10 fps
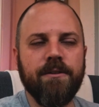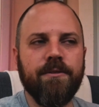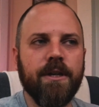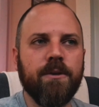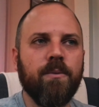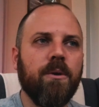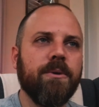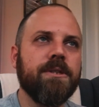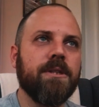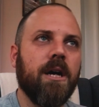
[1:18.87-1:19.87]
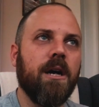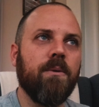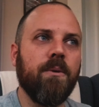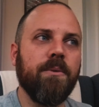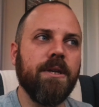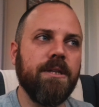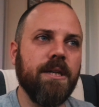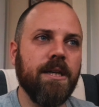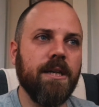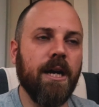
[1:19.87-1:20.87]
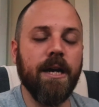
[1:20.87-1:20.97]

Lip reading: of like what we saw when we did